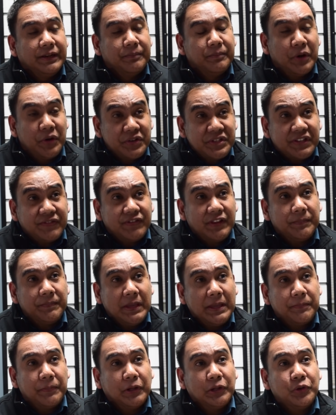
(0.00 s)
Most of the
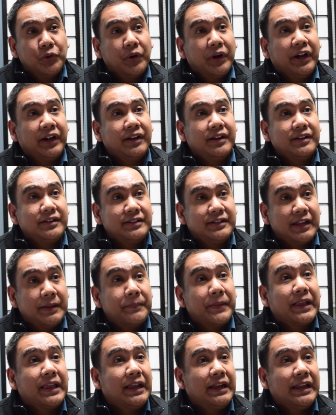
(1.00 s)
people who are
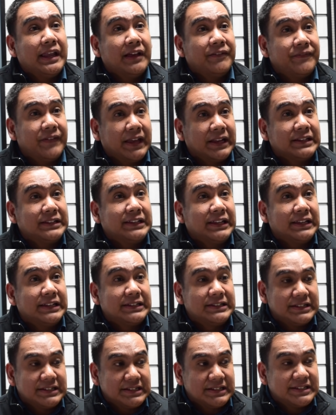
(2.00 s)
typically
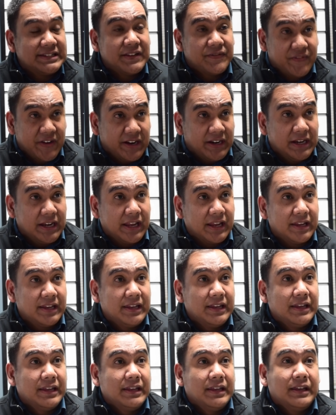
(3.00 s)
affected severely
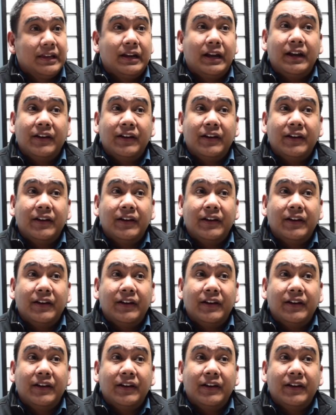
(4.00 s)
mm.